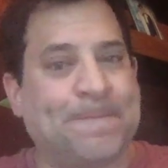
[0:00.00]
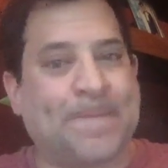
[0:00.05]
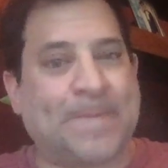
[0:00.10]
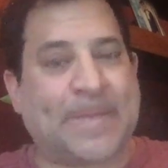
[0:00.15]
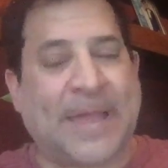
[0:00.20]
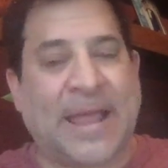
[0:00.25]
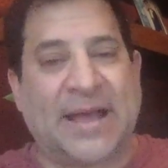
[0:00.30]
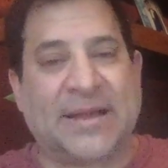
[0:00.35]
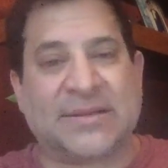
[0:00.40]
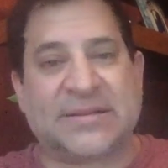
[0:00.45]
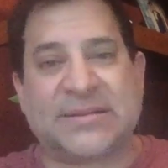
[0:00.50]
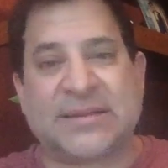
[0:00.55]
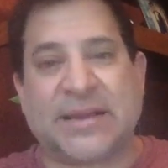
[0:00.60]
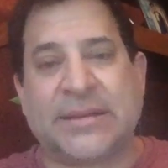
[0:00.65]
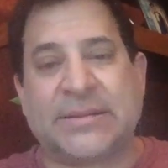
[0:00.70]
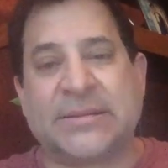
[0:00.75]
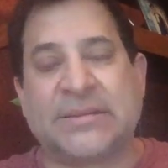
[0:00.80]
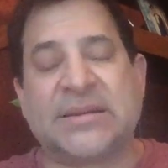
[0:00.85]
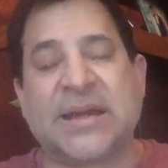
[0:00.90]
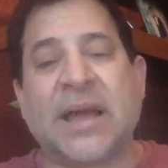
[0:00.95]
outside
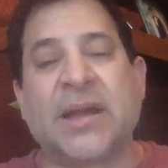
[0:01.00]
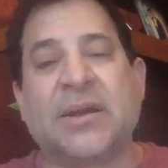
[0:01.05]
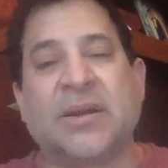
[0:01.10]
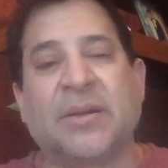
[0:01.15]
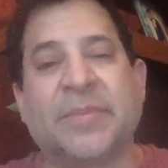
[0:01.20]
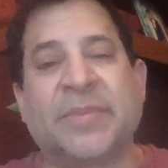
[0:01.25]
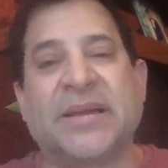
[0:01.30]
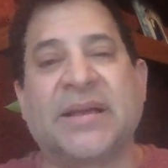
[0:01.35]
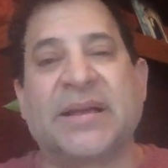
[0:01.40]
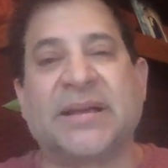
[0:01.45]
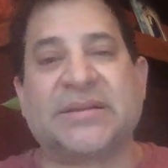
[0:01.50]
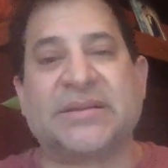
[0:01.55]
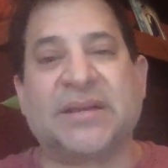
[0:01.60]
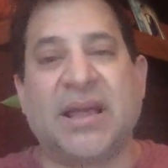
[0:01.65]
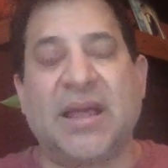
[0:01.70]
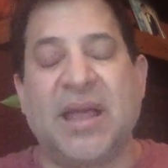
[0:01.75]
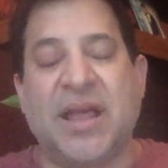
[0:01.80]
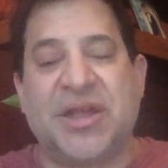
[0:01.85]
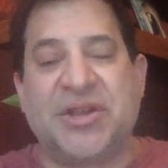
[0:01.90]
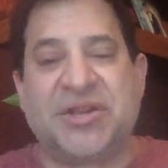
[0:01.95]
the diner because
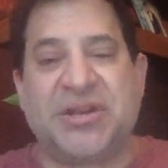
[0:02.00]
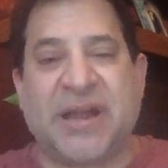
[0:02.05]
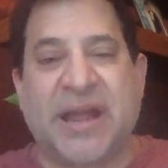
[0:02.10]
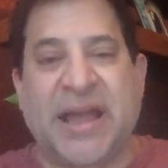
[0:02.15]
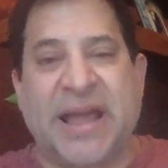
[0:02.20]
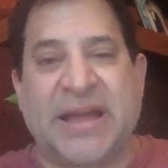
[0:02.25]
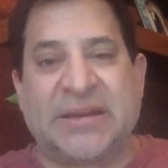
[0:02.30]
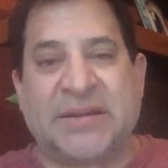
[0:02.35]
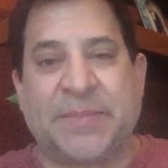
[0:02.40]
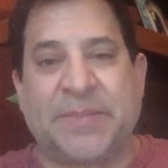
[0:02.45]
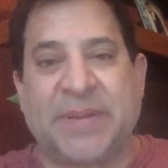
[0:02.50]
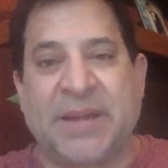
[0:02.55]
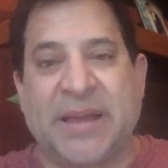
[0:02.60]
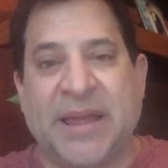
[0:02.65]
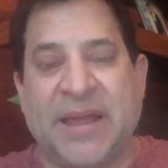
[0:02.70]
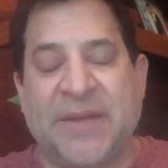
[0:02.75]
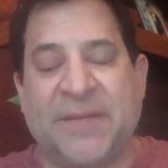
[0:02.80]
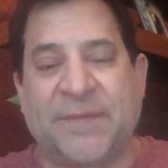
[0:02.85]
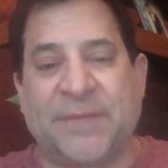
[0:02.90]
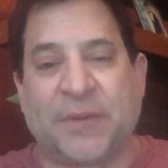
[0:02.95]
she had to
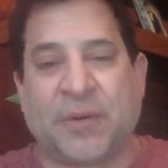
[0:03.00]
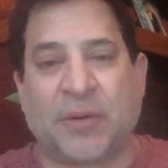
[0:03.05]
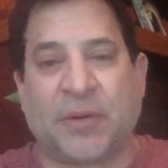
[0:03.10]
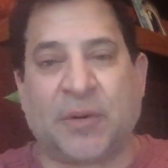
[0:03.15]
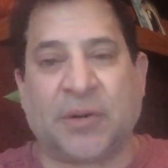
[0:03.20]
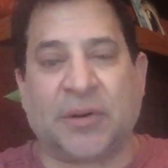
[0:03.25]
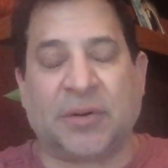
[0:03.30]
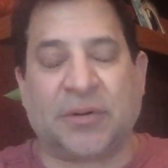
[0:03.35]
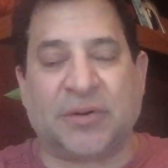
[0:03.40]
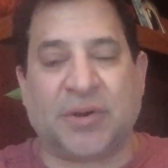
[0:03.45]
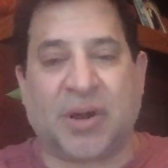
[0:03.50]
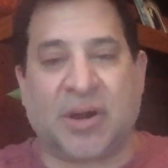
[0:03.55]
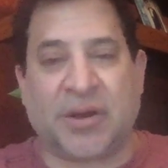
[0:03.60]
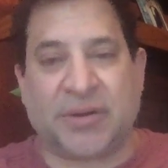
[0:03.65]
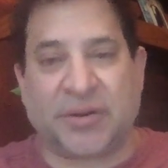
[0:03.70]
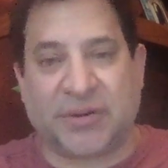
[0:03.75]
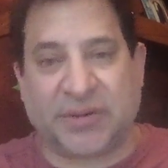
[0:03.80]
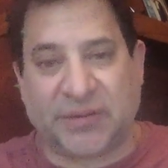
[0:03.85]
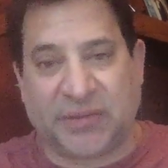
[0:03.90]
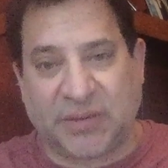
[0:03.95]
pay for her
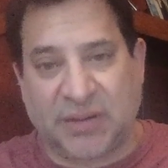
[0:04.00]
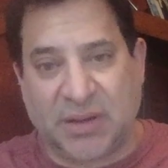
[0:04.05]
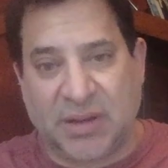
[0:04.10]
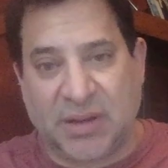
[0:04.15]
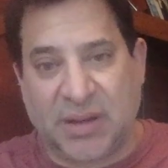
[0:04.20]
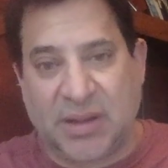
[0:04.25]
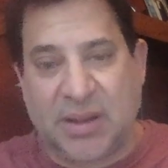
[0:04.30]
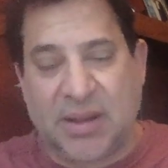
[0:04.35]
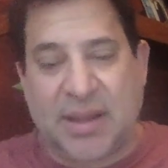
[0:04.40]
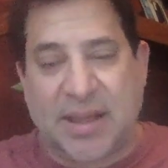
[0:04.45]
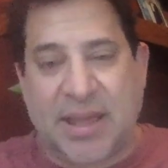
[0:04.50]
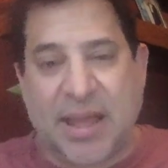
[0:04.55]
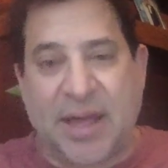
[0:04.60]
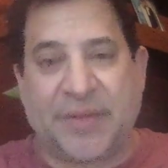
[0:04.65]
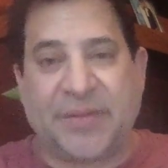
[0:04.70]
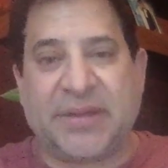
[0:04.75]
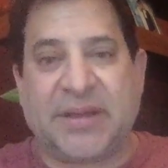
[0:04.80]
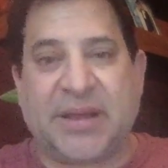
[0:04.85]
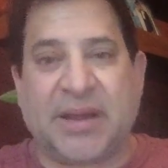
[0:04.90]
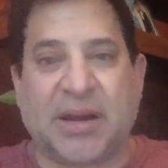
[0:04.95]
daughter's
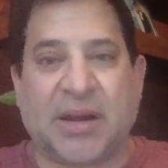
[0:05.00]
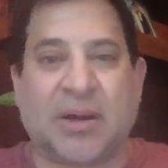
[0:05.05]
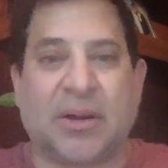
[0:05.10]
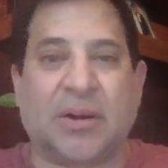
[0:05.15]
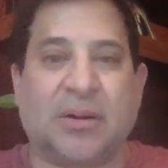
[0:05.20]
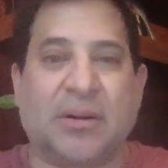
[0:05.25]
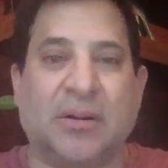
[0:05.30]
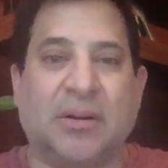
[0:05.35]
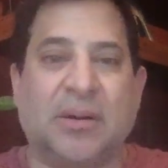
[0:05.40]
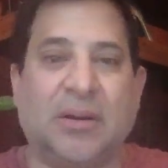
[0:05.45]
health care.